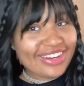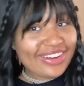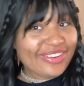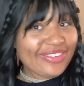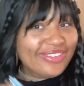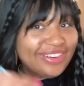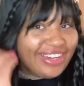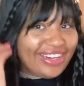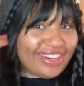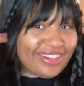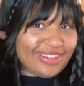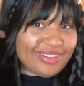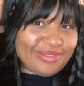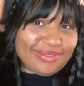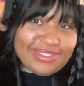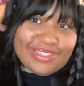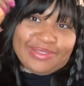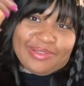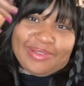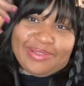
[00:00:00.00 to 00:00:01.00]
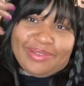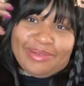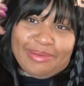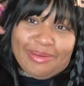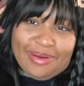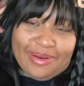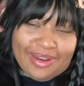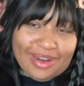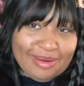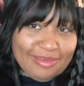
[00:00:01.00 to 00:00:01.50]

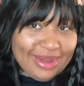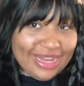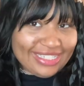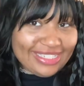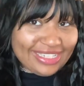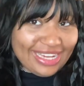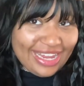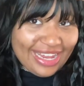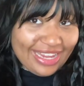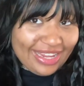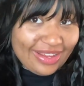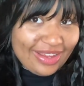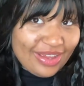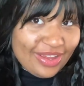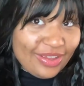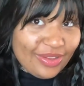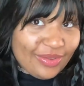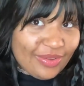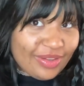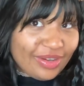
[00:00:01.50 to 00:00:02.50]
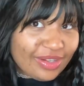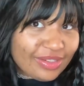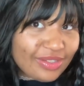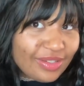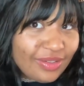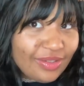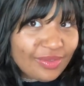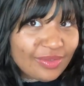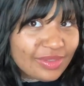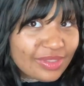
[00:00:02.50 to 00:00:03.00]
am I saying? You can
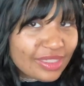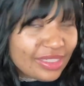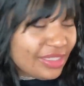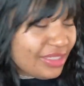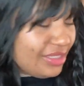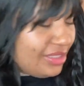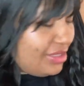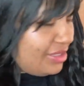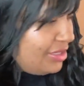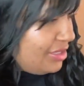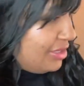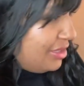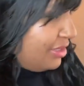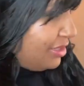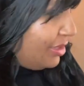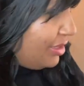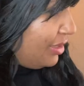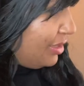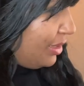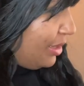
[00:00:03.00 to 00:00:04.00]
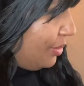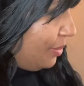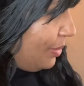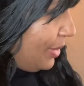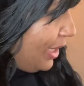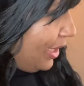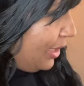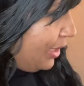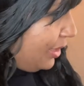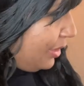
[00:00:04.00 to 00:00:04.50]
also use this clip
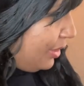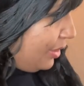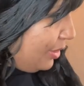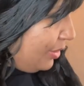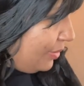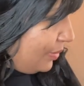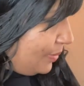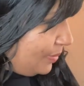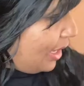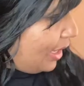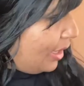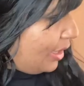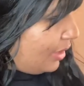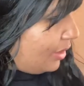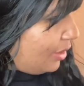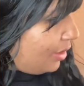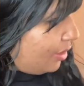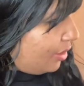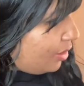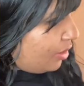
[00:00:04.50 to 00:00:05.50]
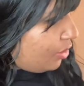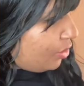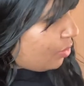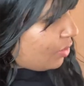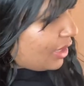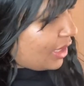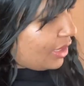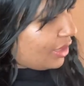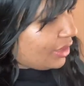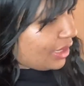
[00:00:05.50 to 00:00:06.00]
back here, and you
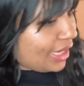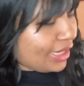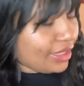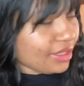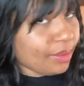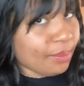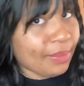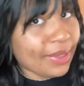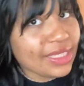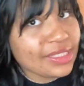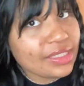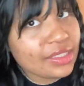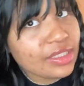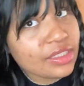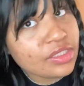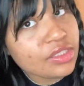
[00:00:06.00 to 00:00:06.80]
can like basically